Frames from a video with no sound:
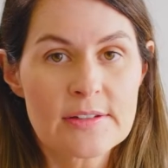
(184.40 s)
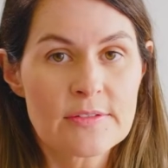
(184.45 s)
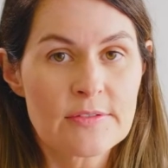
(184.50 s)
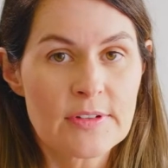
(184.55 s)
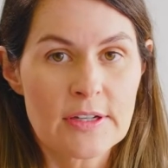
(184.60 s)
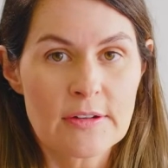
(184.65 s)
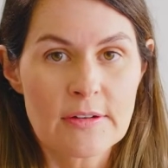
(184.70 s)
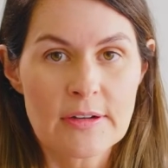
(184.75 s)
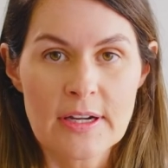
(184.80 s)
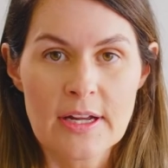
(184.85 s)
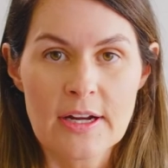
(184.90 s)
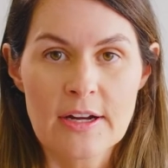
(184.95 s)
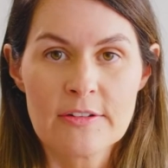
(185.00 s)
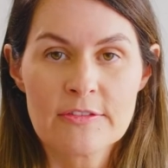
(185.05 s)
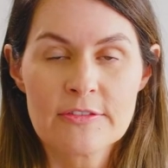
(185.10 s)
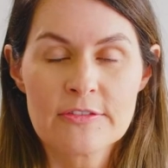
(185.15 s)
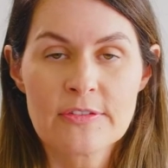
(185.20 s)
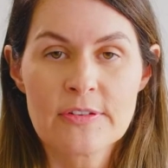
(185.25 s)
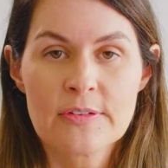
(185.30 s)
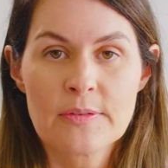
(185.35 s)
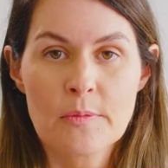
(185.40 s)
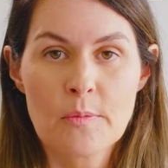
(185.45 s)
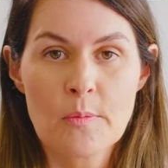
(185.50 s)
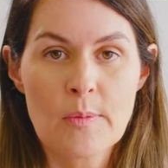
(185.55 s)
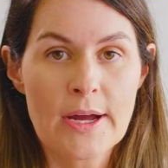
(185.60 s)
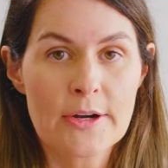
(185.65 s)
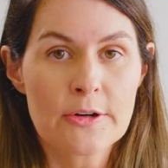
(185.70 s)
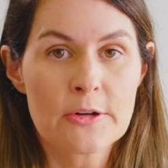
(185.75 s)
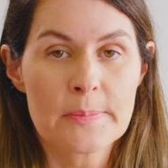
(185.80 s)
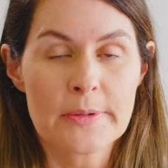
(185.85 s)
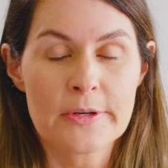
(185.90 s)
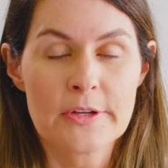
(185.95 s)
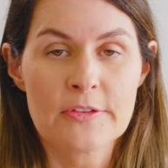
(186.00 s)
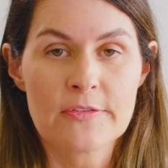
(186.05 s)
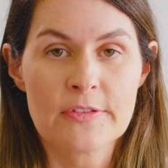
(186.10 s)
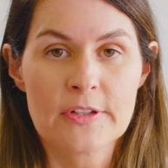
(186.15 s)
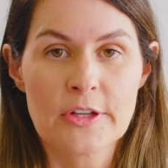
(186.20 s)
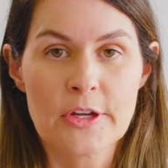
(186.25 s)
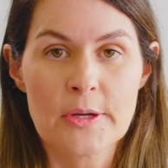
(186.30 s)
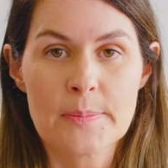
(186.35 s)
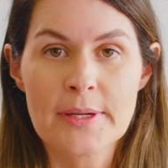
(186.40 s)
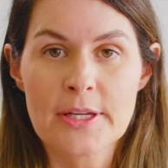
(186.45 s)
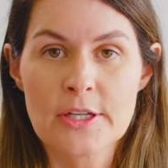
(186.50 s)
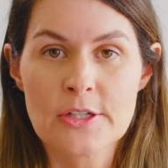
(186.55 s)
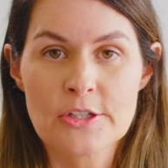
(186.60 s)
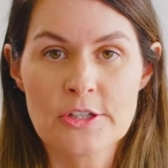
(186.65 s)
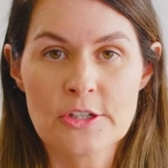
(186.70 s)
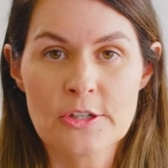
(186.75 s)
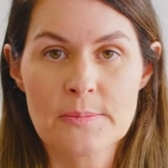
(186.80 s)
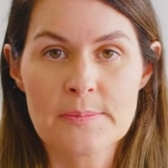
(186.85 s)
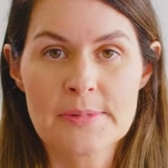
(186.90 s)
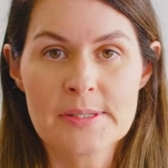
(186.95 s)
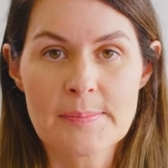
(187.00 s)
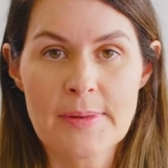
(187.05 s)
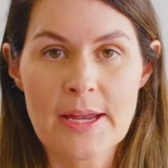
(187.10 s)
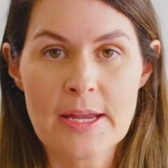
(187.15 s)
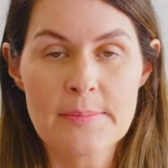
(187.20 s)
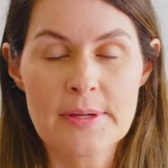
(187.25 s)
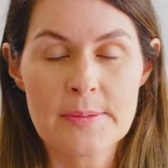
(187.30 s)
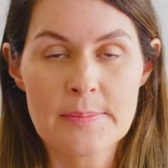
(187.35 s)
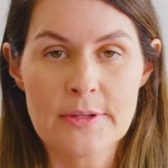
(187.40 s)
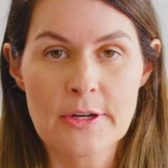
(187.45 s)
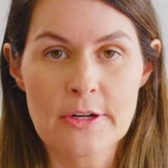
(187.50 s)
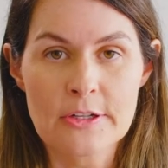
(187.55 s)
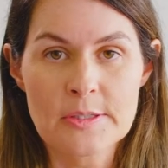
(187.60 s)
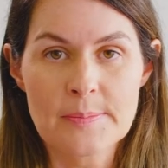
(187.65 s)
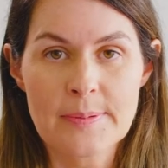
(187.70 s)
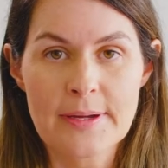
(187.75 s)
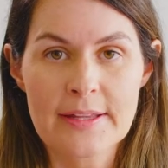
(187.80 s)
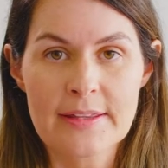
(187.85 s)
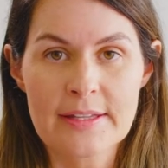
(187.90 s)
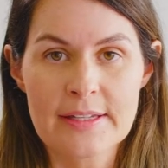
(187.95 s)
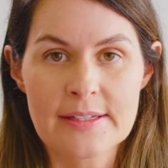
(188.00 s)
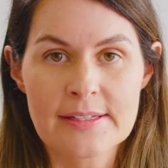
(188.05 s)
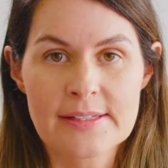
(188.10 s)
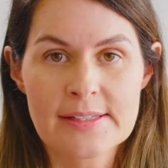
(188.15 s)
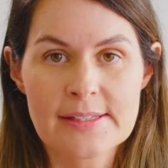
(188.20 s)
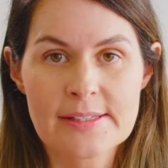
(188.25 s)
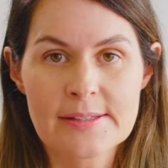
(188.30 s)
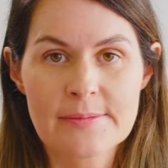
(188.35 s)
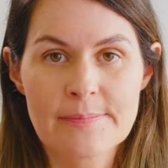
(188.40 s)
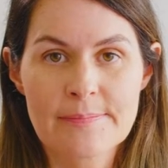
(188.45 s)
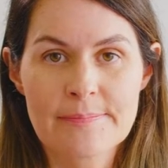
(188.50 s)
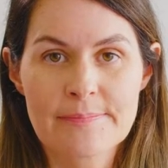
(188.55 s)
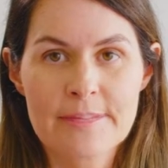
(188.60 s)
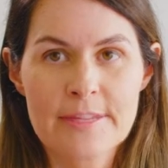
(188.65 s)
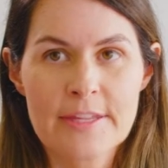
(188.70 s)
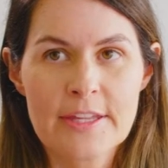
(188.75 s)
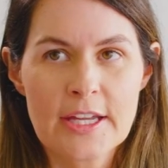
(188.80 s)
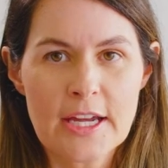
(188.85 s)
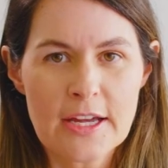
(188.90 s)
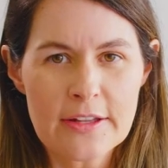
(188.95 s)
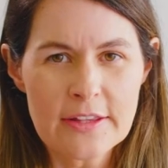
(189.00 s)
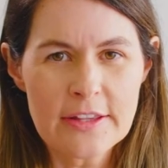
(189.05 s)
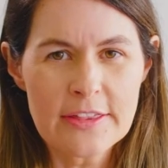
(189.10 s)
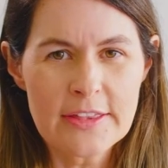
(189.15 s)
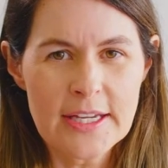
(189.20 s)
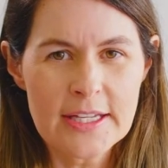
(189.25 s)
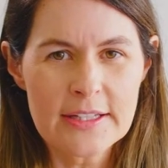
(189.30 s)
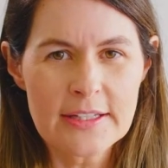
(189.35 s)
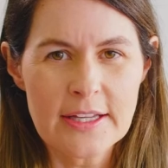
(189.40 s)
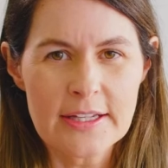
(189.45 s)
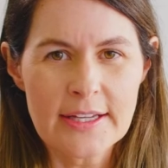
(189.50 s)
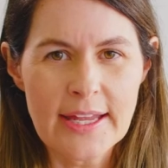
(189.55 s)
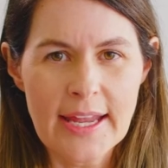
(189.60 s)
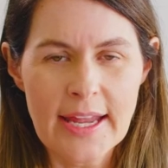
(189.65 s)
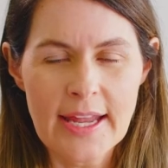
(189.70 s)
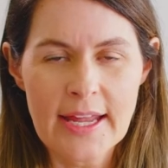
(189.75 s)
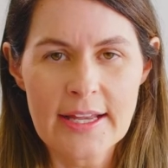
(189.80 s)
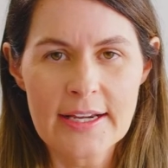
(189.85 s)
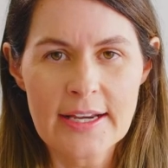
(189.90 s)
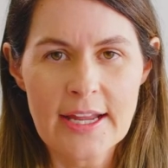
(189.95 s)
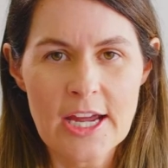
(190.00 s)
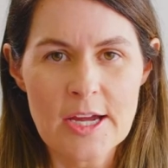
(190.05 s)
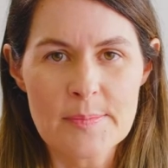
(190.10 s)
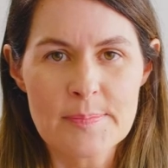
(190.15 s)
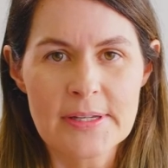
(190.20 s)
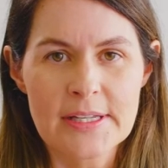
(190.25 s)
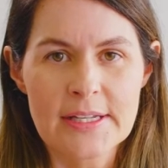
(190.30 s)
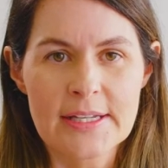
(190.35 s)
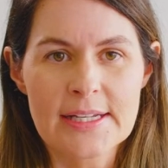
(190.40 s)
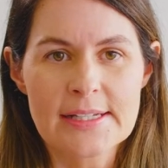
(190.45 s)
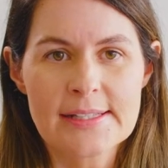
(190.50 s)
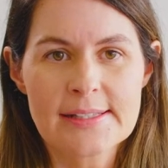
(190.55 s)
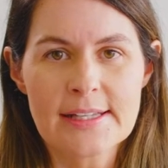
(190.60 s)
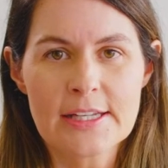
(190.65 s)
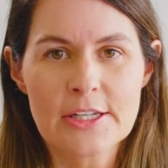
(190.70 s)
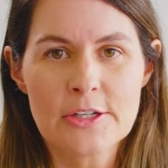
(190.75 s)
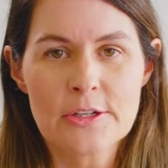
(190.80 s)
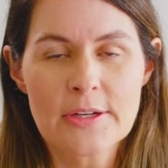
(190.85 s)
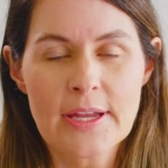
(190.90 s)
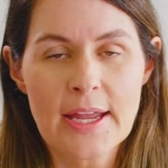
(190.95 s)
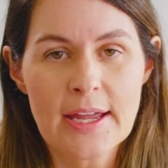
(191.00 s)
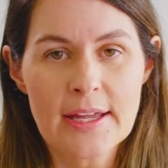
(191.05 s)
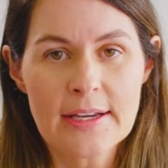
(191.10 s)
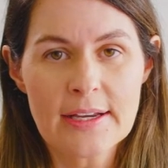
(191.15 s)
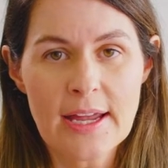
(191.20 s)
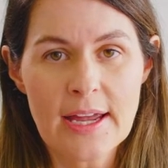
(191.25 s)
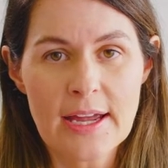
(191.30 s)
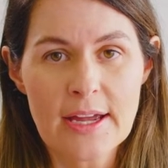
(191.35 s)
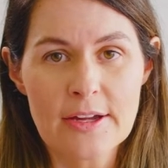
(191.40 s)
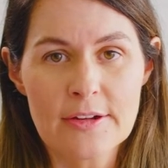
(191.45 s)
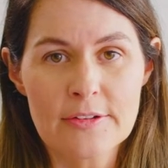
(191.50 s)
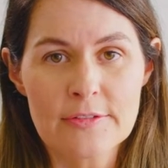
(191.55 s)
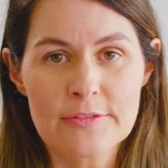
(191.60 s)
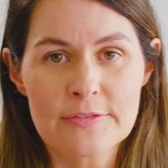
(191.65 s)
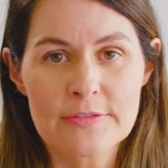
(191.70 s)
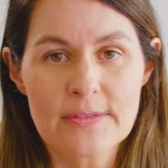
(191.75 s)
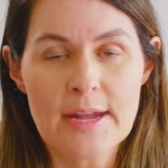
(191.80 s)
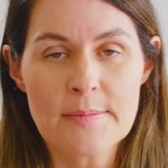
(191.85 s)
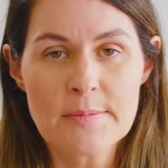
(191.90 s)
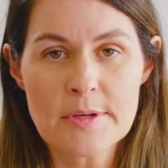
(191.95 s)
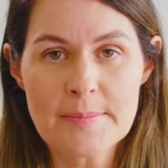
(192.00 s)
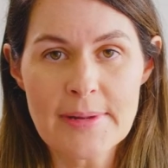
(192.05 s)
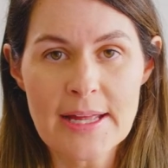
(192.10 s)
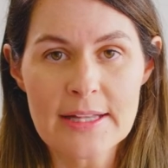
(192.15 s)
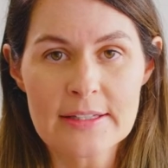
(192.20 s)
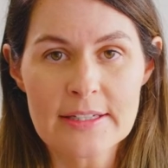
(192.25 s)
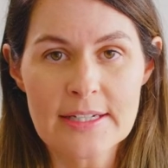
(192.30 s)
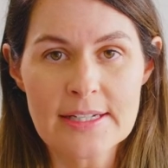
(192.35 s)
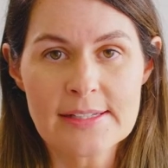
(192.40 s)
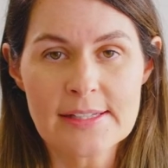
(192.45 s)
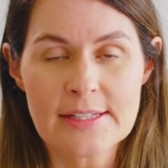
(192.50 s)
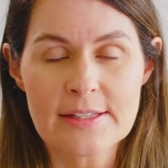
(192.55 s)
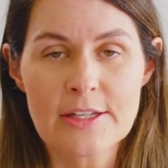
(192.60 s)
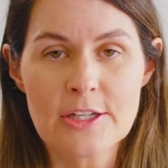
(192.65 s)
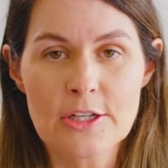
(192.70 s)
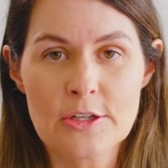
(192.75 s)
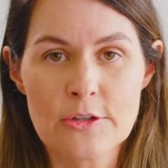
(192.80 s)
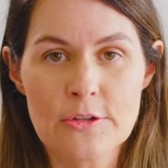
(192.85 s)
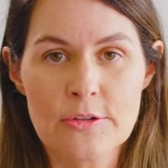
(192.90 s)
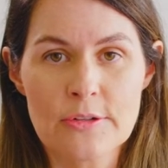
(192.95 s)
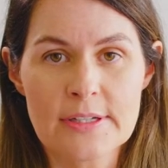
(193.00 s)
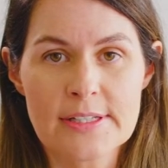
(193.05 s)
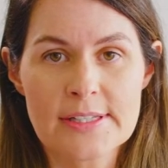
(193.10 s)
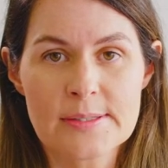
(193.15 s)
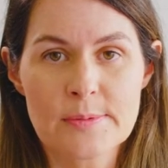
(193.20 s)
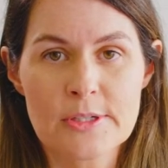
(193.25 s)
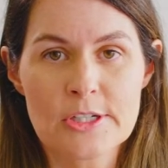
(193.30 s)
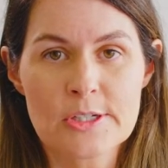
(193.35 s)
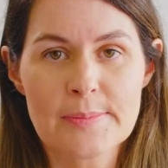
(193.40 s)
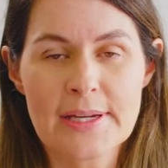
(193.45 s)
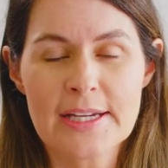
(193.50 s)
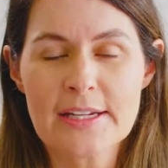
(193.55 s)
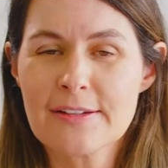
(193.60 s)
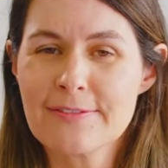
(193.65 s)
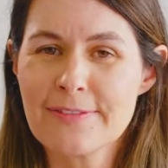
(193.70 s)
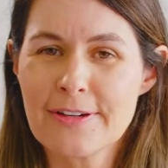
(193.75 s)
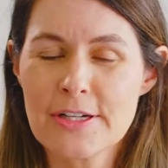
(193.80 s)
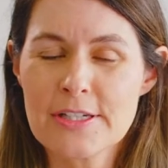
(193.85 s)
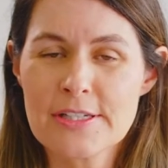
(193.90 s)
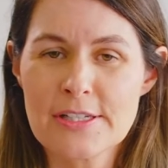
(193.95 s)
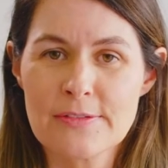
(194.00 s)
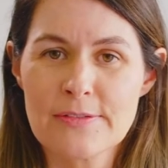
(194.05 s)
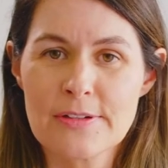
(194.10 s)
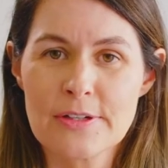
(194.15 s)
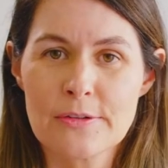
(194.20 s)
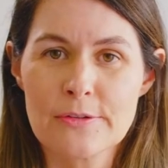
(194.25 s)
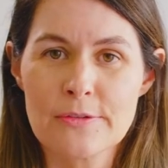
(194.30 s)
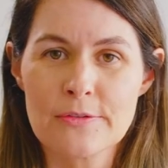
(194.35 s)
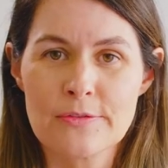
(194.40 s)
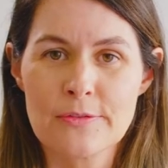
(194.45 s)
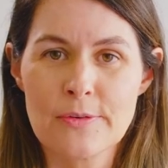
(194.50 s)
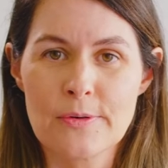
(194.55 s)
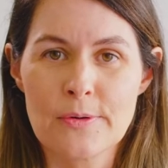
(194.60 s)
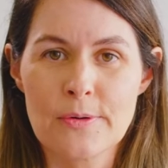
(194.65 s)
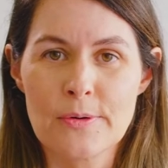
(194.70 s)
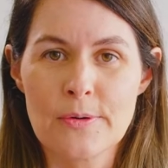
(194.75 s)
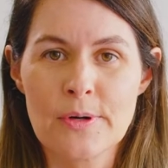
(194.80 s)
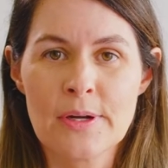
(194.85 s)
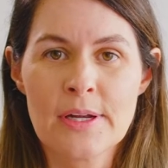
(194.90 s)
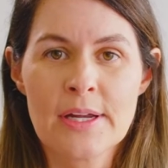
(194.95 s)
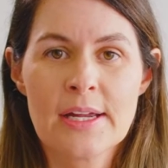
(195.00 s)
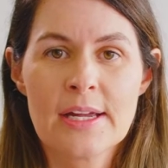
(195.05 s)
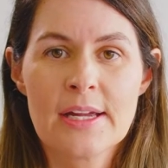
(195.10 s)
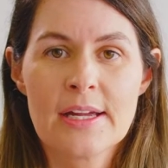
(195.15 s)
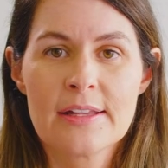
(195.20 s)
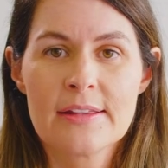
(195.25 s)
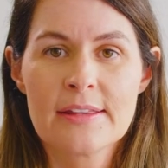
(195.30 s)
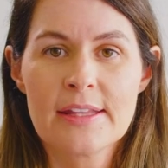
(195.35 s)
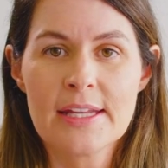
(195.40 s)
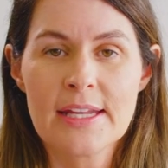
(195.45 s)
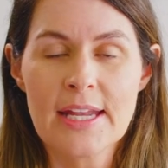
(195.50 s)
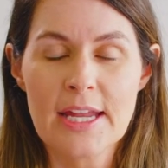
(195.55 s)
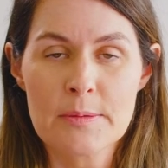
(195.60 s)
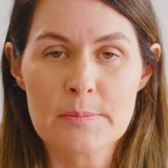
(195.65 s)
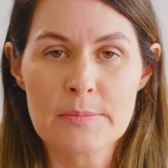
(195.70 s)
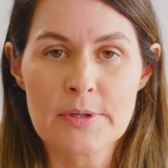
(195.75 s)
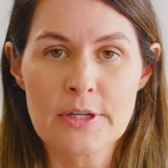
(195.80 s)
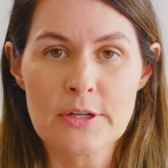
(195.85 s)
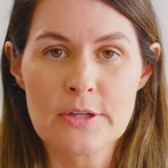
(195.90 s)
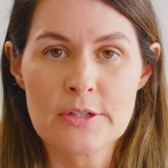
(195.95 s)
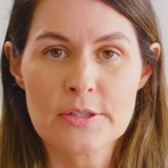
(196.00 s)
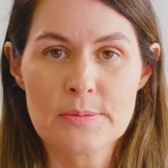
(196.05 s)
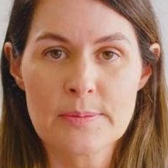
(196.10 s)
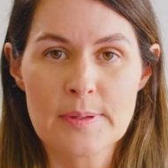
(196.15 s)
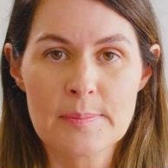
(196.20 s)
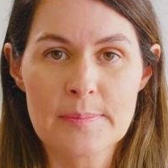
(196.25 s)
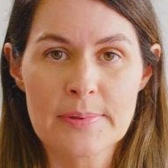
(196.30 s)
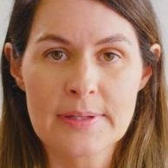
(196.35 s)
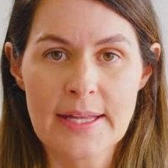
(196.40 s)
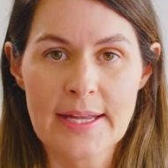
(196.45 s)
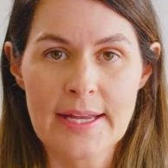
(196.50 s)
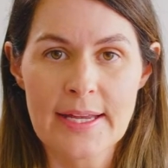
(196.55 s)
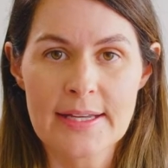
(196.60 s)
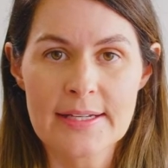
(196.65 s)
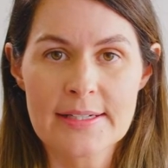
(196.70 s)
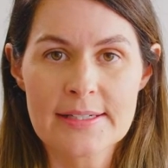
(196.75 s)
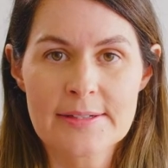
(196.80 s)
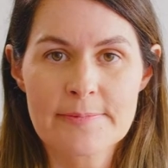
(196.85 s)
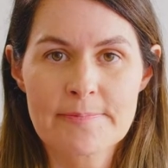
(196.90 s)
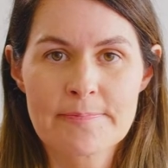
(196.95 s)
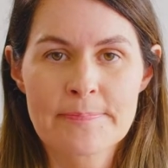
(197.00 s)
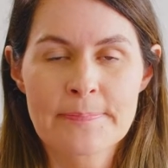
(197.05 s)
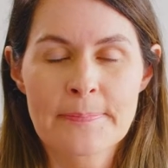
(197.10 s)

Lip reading: severe enough, one or both fallopian tubes may be blocked by this. The other thing that can happen is that you can have abnormalities in the uterus, which make it very difficult for the embryo to implant.